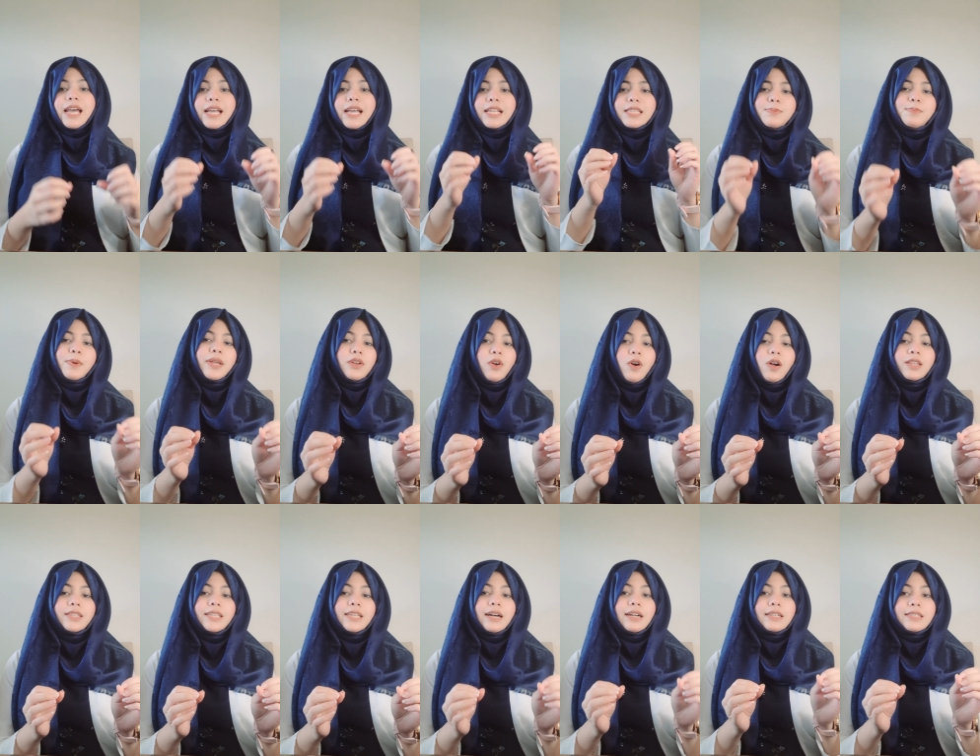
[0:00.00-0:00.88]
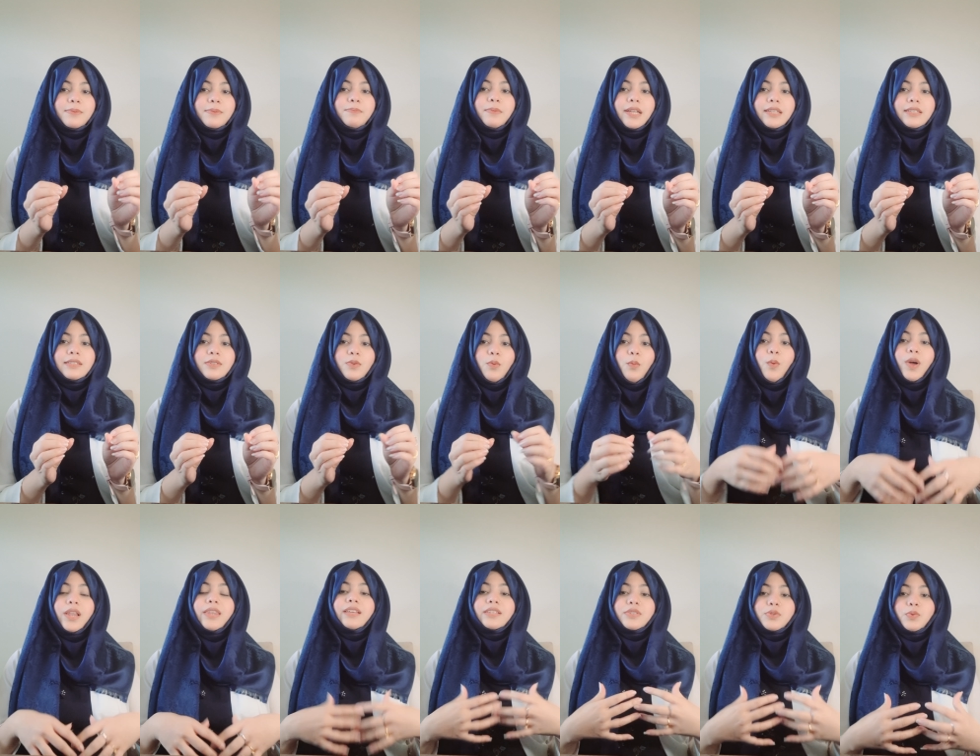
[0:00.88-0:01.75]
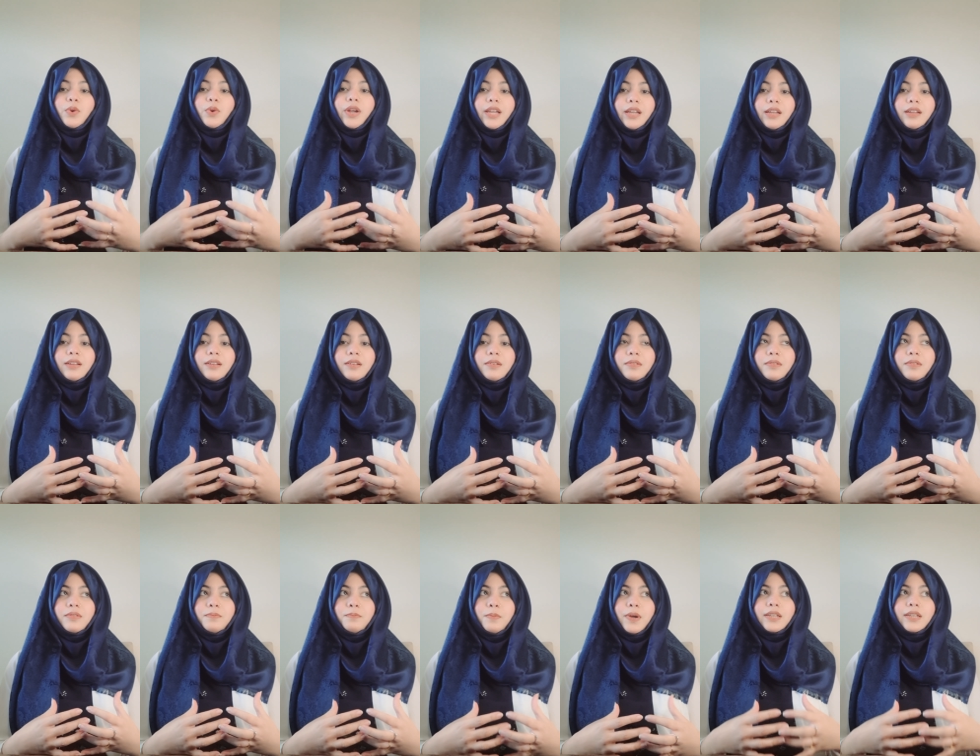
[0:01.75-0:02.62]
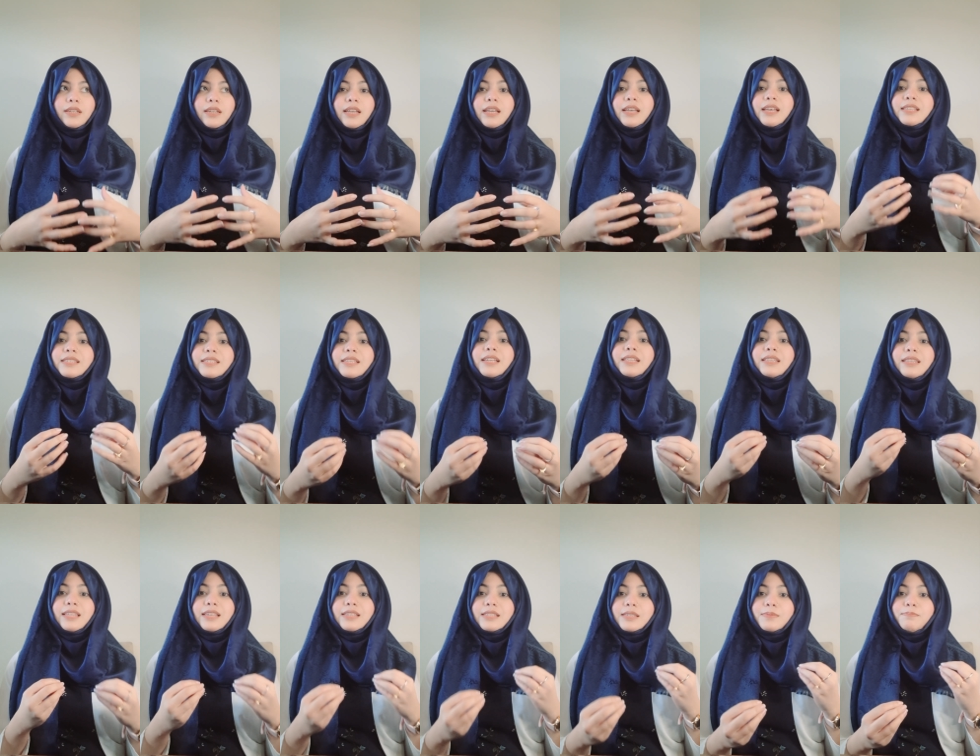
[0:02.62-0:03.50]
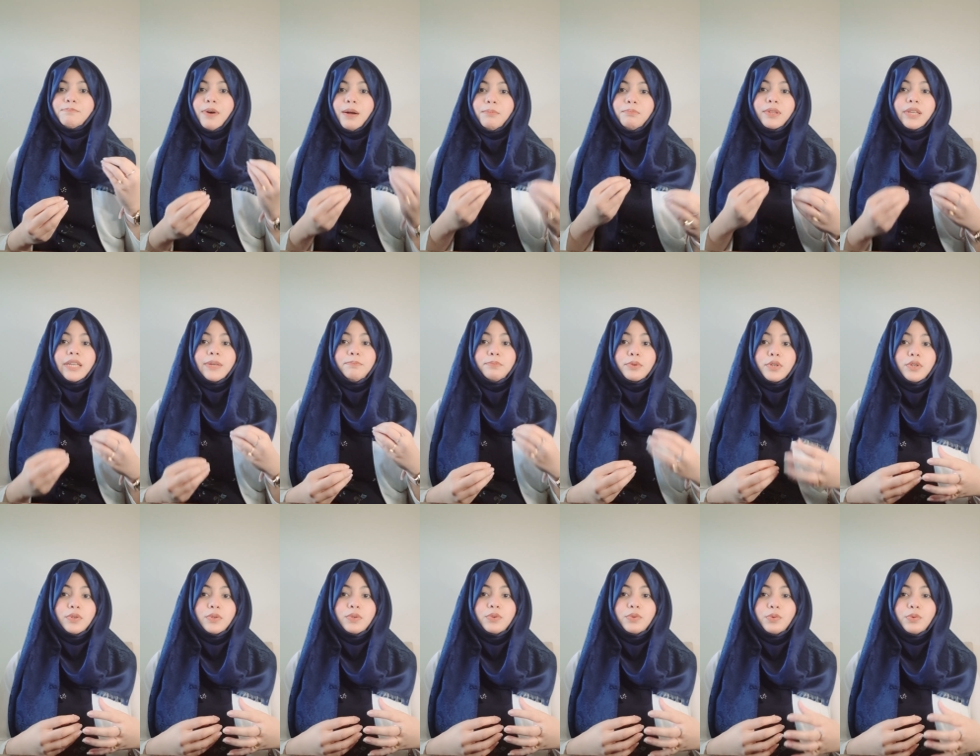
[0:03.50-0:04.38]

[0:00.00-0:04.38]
it's been called the ultimate wellness drink. But is it this bubbly brew